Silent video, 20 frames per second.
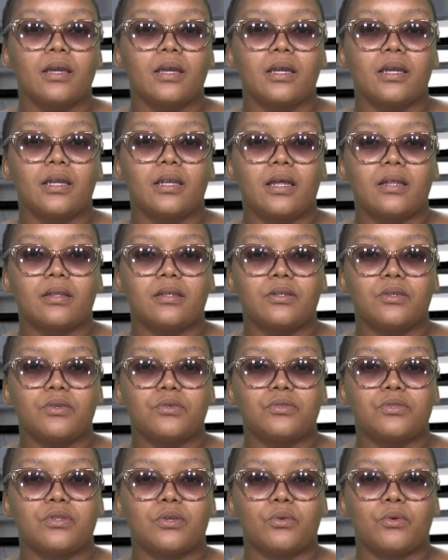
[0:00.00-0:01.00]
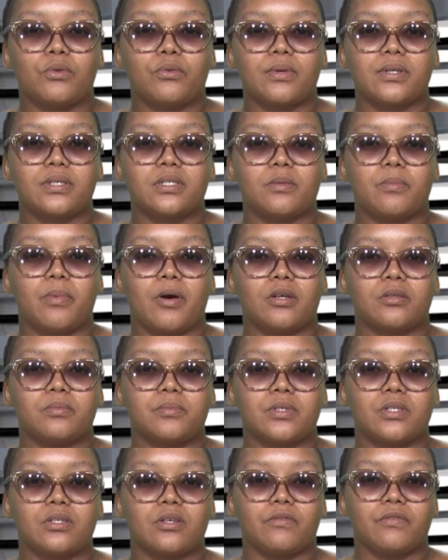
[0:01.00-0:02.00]
In other news, the Northwest
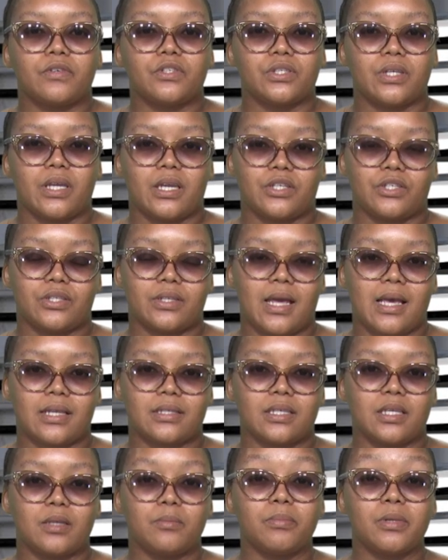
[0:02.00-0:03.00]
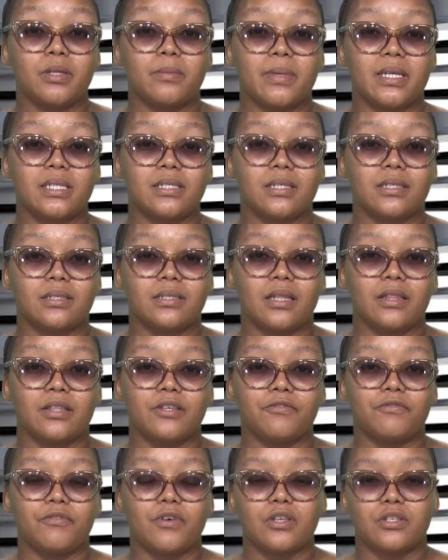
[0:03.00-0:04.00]
Department of Education has implemented
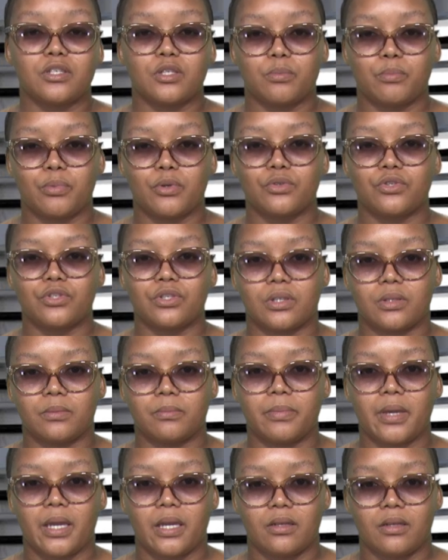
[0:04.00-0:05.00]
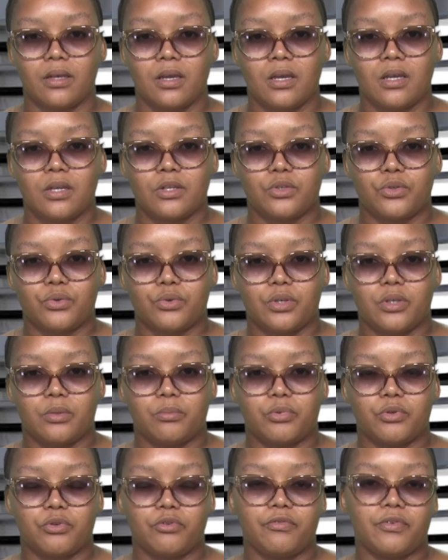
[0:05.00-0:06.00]
the first push campaign to
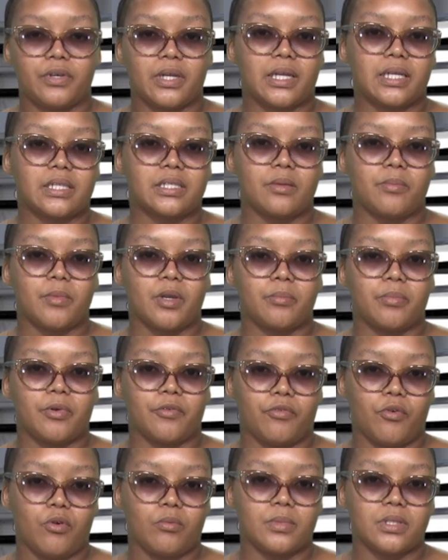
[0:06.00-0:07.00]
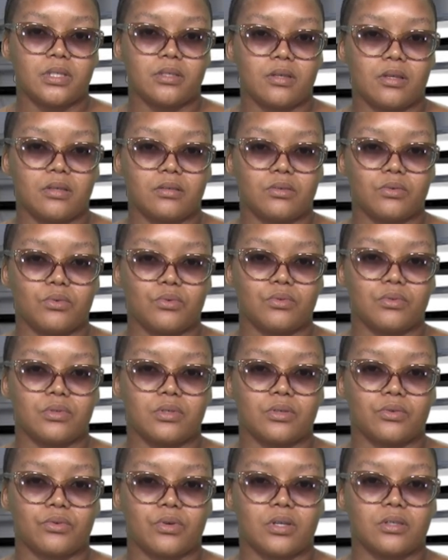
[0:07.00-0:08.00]
improve academic performance in
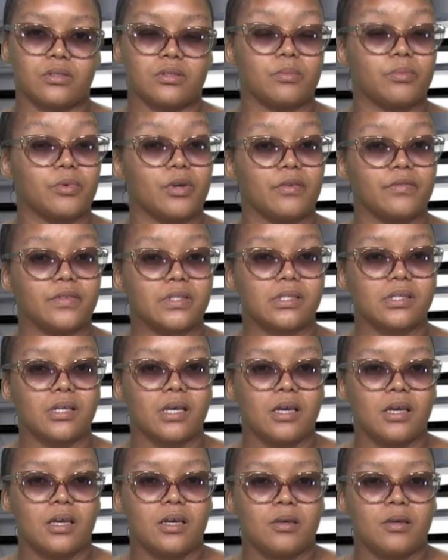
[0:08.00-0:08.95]
schools across the province.